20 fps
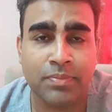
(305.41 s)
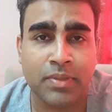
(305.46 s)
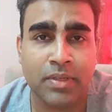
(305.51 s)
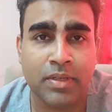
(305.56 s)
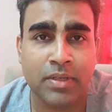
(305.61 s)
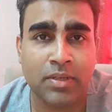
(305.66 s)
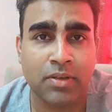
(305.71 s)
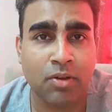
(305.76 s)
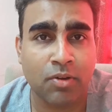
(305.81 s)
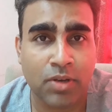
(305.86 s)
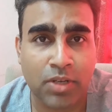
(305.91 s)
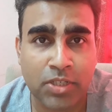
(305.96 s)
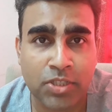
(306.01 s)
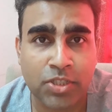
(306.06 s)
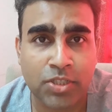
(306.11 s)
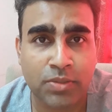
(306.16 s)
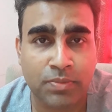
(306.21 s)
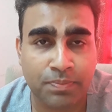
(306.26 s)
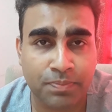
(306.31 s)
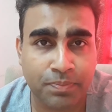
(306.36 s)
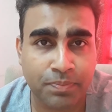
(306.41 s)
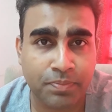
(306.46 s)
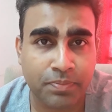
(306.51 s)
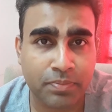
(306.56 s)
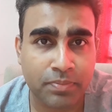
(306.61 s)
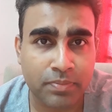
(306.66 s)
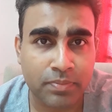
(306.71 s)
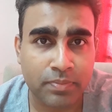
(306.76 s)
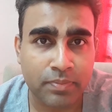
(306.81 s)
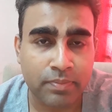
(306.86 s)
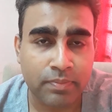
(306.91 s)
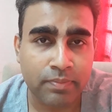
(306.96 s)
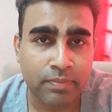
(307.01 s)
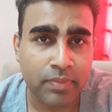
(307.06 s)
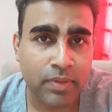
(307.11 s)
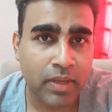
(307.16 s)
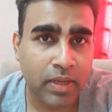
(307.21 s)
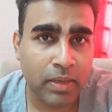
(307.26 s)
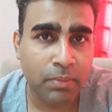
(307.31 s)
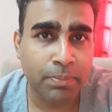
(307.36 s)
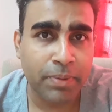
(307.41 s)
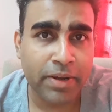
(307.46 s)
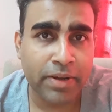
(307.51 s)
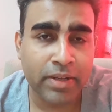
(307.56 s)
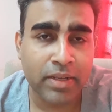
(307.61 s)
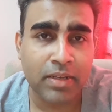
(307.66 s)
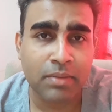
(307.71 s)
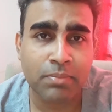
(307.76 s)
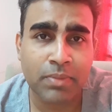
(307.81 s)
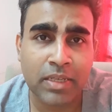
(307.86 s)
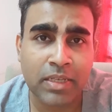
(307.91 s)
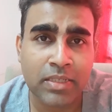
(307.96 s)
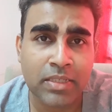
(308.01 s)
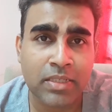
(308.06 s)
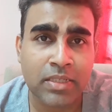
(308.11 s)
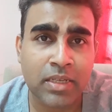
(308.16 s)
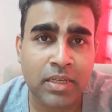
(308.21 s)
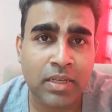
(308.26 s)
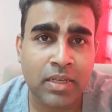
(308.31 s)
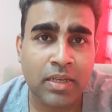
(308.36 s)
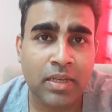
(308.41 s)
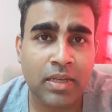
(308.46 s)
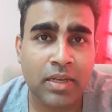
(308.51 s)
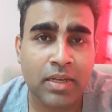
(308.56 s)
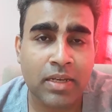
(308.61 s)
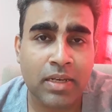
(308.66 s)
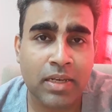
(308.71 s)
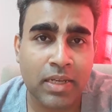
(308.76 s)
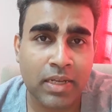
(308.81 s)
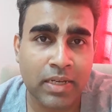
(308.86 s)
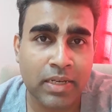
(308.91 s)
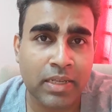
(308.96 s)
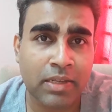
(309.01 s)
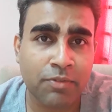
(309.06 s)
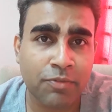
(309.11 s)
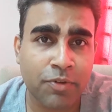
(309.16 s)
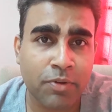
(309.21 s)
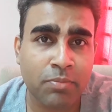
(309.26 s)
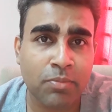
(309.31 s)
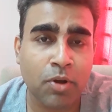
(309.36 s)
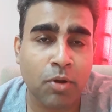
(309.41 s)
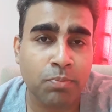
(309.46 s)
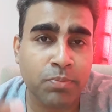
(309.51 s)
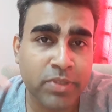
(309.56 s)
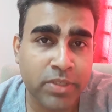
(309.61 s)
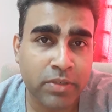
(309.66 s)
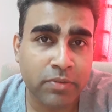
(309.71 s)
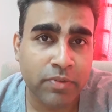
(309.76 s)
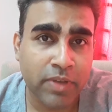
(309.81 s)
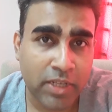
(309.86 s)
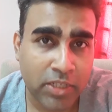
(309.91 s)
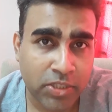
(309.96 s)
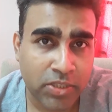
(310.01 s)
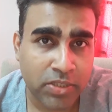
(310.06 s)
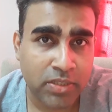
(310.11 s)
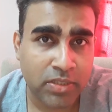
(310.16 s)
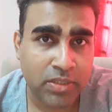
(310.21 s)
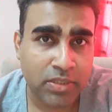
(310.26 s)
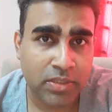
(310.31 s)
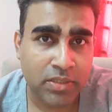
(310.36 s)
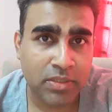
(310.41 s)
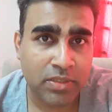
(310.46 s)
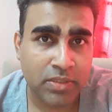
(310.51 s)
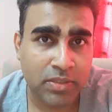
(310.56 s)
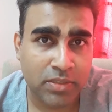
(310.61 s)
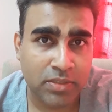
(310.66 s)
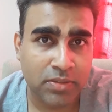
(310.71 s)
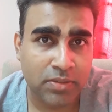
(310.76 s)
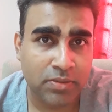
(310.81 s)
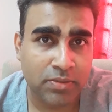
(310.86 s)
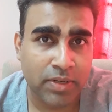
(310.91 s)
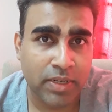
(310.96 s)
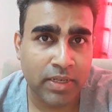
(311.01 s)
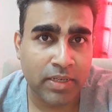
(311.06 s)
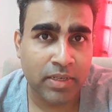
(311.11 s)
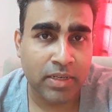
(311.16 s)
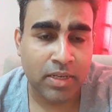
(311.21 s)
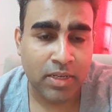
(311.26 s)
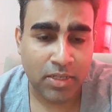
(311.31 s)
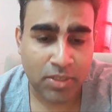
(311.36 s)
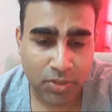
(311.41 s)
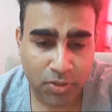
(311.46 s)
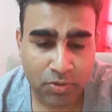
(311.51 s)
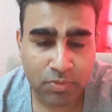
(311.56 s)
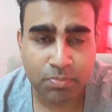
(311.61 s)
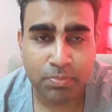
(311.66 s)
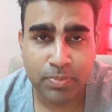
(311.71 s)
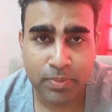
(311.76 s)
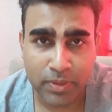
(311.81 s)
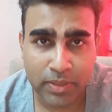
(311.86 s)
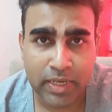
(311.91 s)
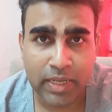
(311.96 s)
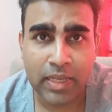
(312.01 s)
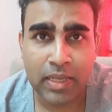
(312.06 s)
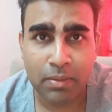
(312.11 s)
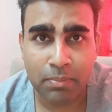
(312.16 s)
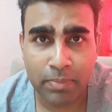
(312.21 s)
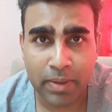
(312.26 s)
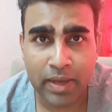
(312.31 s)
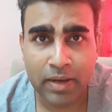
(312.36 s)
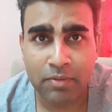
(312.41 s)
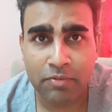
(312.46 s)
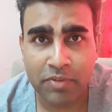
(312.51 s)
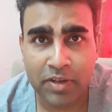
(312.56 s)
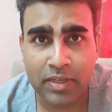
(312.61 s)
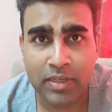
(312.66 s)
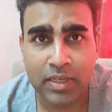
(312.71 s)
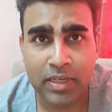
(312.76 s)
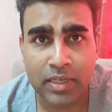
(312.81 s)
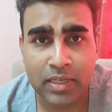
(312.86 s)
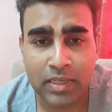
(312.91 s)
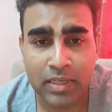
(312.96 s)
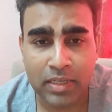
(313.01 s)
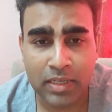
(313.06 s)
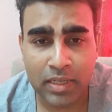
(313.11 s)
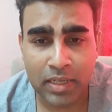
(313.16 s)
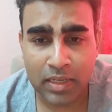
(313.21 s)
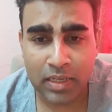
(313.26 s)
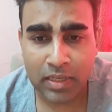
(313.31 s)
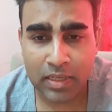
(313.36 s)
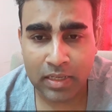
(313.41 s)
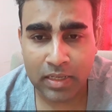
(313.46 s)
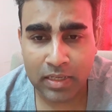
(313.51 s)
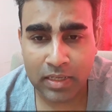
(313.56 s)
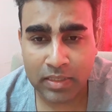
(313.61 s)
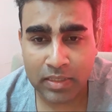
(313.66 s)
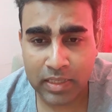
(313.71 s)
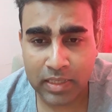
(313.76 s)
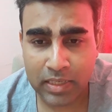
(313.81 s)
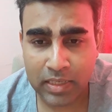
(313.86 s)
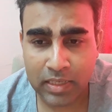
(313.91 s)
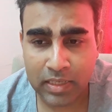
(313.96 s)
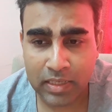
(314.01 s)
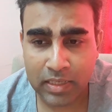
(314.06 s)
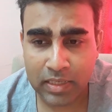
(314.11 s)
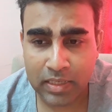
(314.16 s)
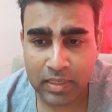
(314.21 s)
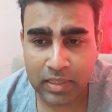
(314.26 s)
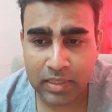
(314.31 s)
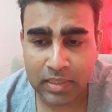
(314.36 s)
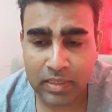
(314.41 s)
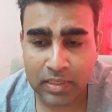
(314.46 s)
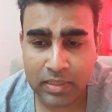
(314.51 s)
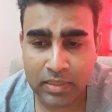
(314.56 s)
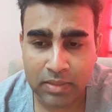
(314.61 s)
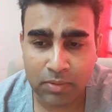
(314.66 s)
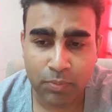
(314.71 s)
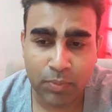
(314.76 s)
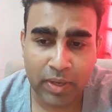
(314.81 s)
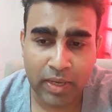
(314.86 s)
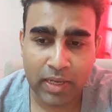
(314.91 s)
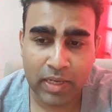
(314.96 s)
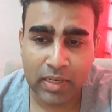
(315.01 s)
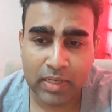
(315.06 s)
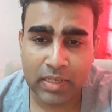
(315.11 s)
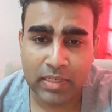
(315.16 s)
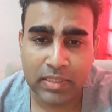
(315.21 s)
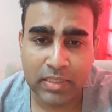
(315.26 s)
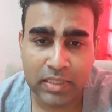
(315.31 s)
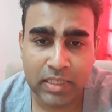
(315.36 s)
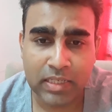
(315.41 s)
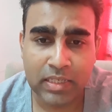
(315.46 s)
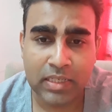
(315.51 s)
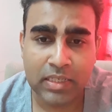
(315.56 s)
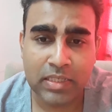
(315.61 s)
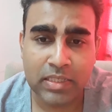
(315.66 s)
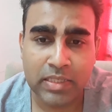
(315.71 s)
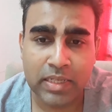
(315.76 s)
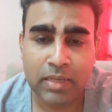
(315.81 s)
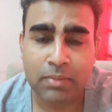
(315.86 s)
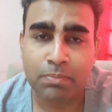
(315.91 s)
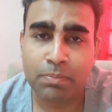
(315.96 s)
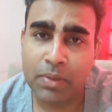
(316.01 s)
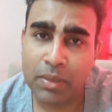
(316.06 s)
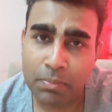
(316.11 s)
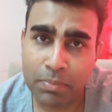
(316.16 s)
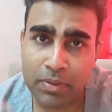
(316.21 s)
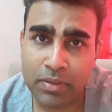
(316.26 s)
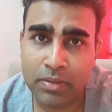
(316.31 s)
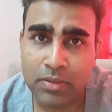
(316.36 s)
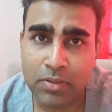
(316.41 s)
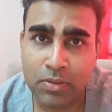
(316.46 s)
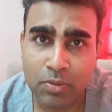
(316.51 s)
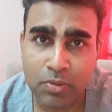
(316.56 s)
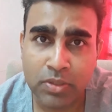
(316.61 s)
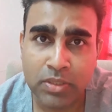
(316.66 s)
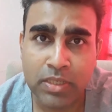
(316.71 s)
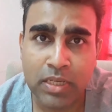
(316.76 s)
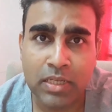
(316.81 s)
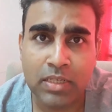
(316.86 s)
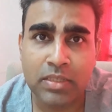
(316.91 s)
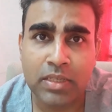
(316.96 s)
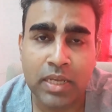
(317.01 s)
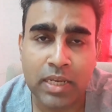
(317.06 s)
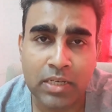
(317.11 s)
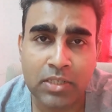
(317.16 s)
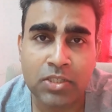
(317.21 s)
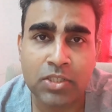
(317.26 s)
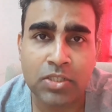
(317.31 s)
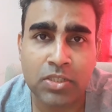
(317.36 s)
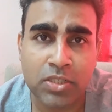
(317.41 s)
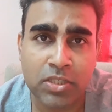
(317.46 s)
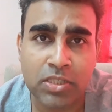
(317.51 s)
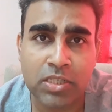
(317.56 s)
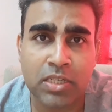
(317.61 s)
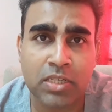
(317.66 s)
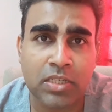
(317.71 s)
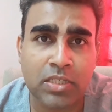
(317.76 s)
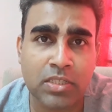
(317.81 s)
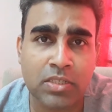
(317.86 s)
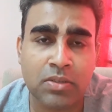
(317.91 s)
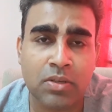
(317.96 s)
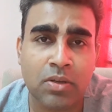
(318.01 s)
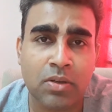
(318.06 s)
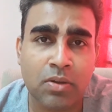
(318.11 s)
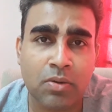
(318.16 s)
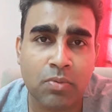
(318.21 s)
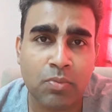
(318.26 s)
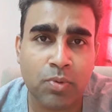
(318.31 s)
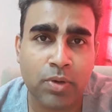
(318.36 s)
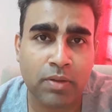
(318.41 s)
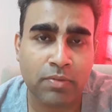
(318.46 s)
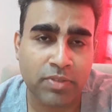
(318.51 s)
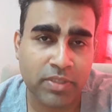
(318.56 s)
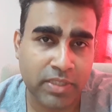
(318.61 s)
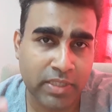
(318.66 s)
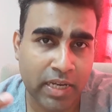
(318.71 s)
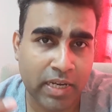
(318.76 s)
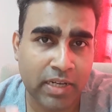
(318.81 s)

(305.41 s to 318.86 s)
knowledge. Empirical means learning from observations, right? So taking back Bakri, the way it is seen is that people those days, ancient seers, would have